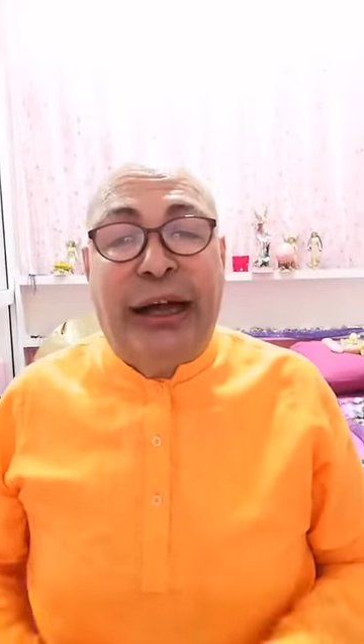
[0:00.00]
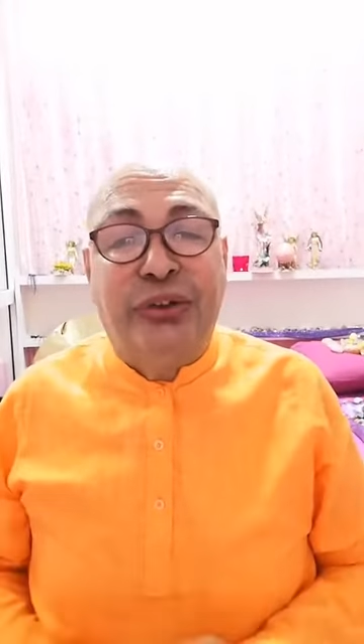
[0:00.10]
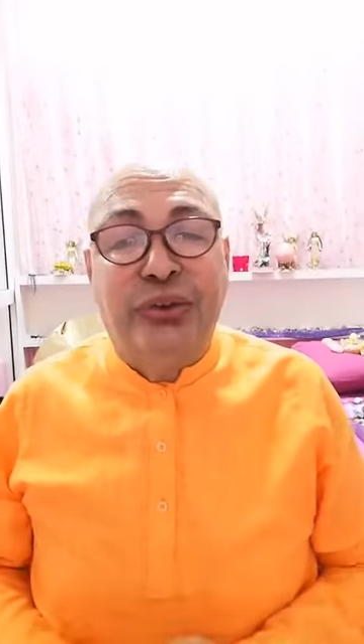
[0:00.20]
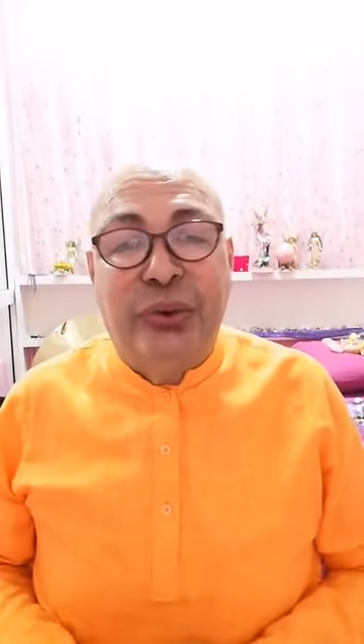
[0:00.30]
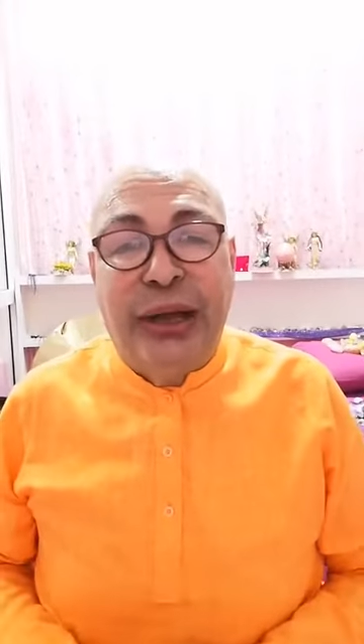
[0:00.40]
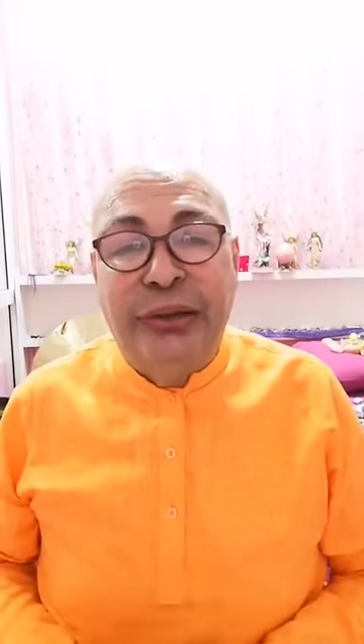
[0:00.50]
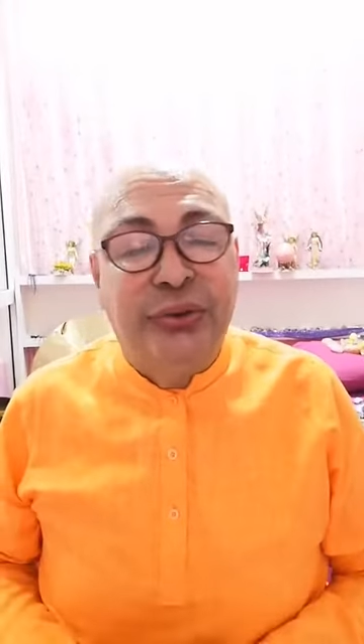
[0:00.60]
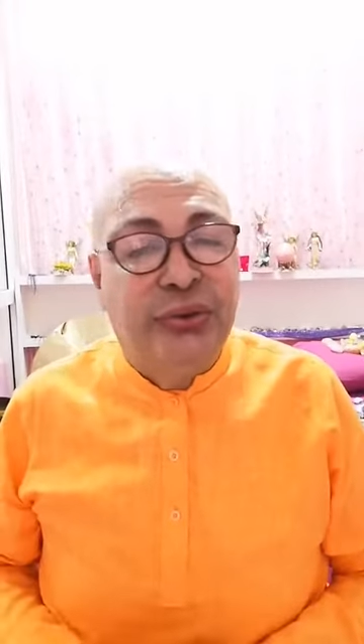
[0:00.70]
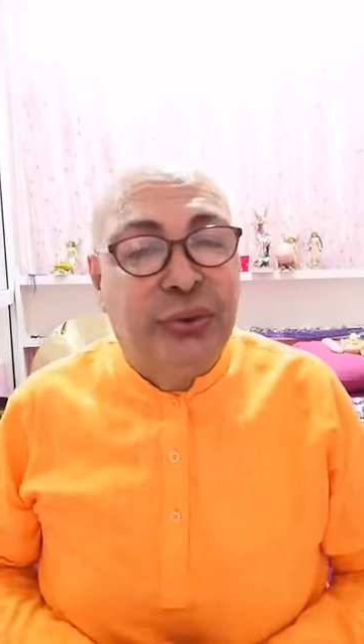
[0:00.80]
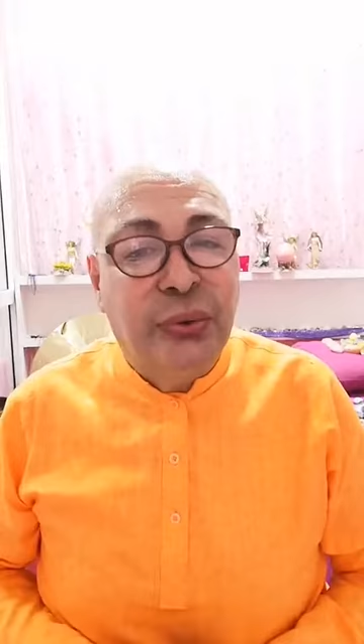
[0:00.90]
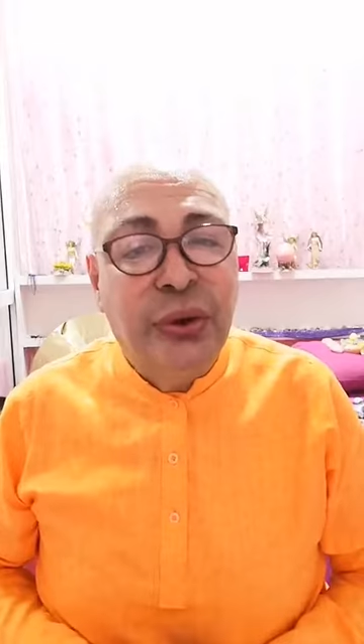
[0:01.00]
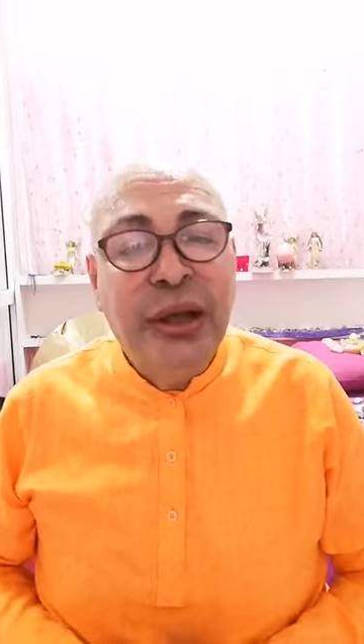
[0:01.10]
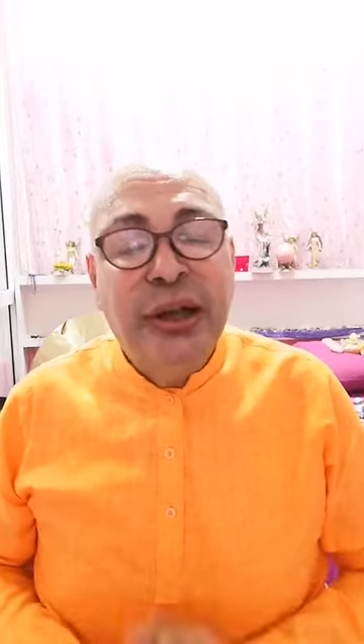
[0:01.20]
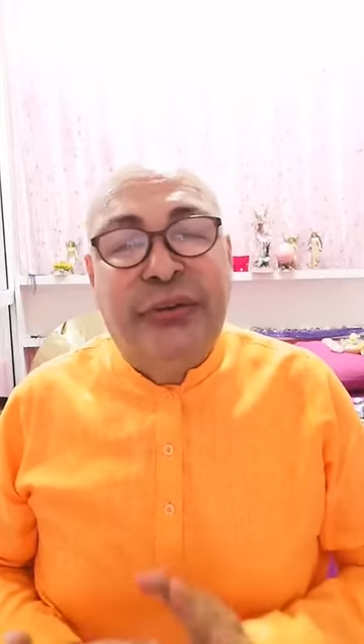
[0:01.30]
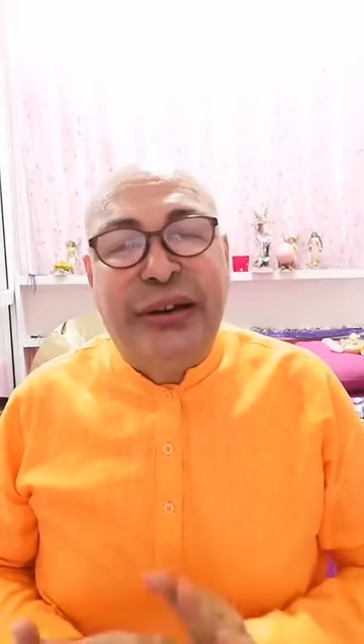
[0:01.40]
I do not do
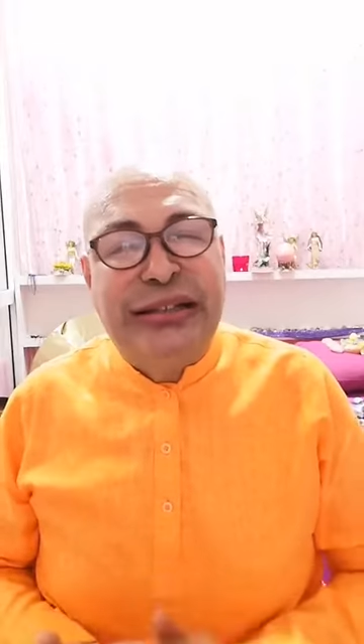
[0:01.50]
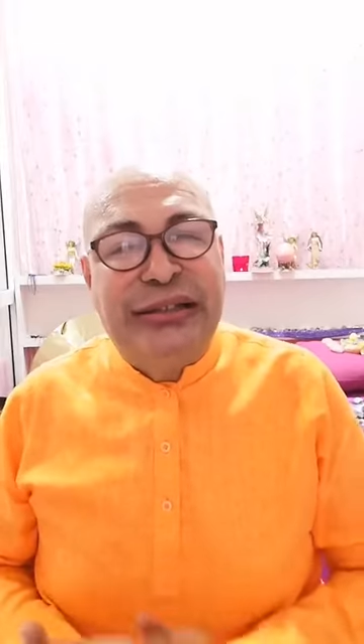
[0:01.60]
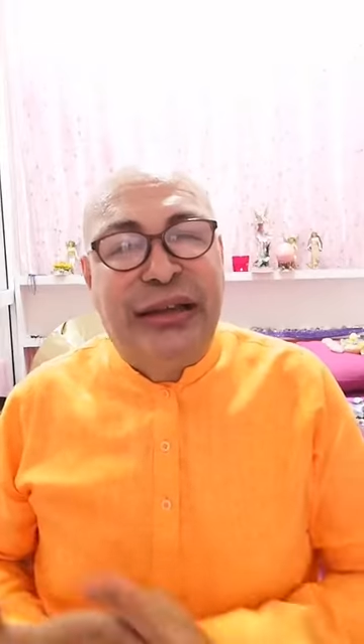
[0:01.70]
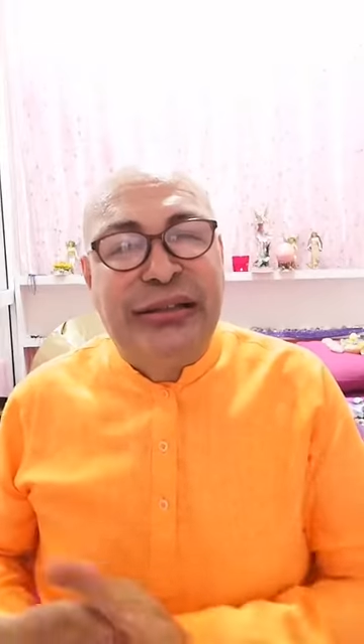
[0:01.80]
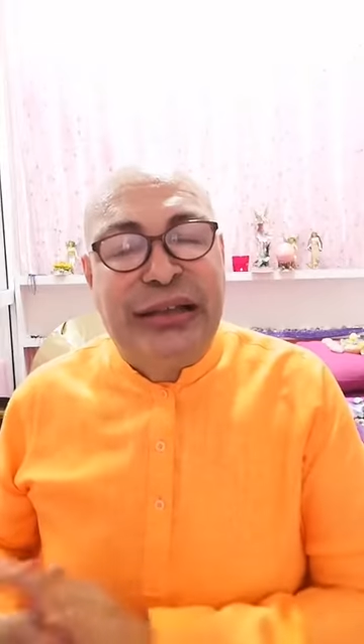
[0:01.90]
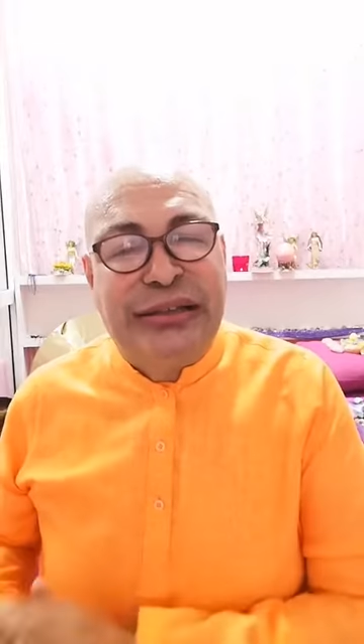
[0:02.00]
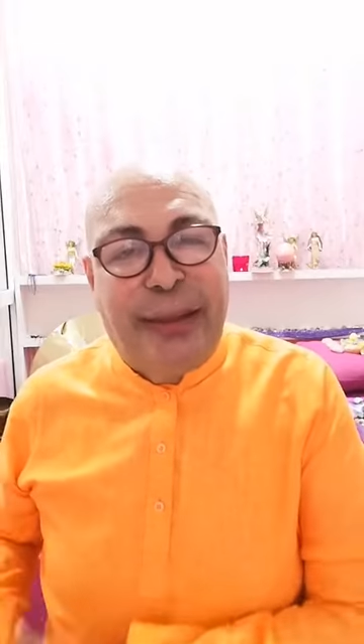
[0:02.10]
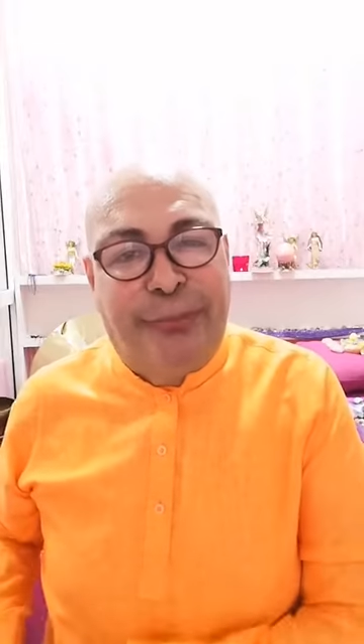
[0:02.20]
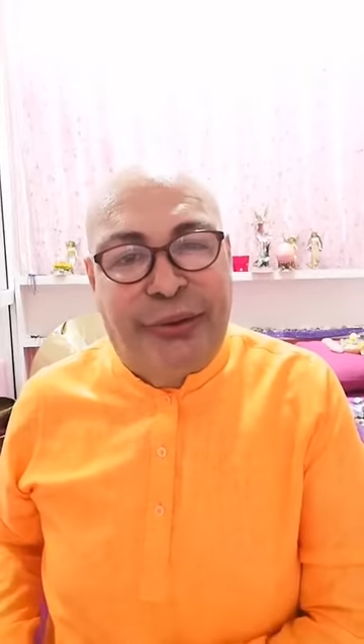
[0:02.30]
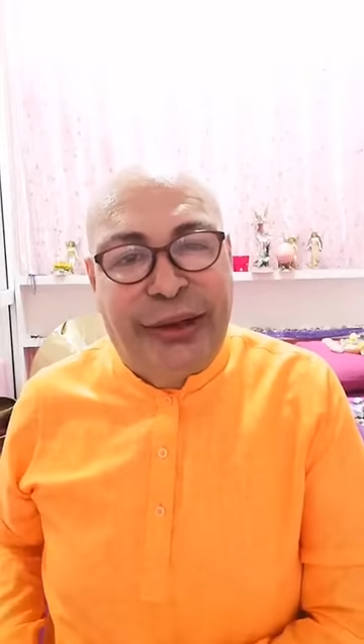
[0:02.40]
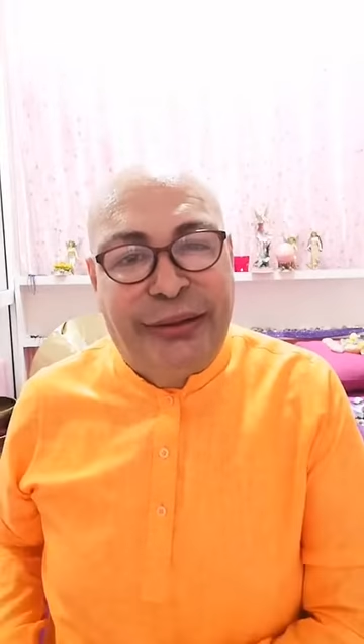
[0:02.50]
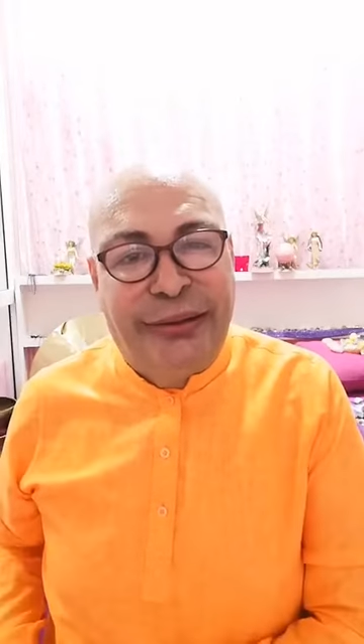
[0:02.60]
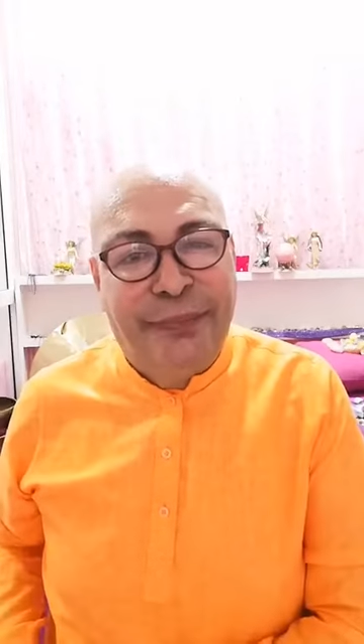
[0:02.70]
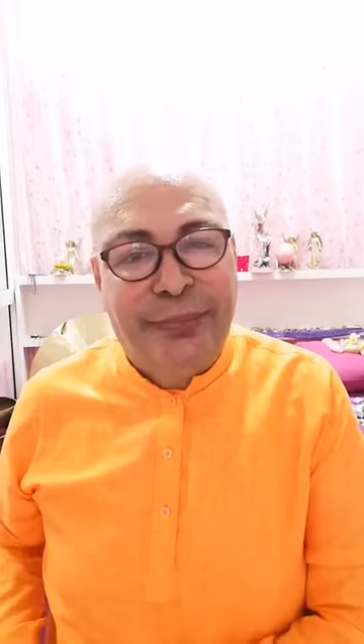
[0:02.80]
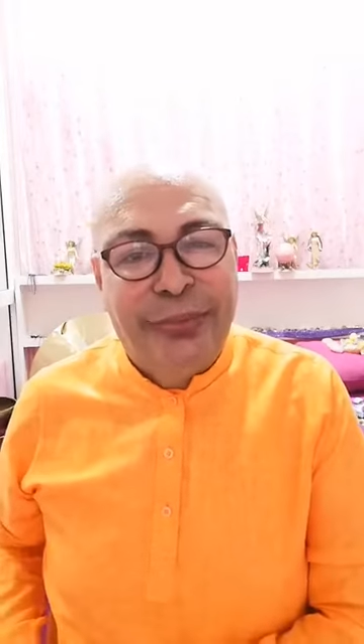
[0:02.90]
crystals separate.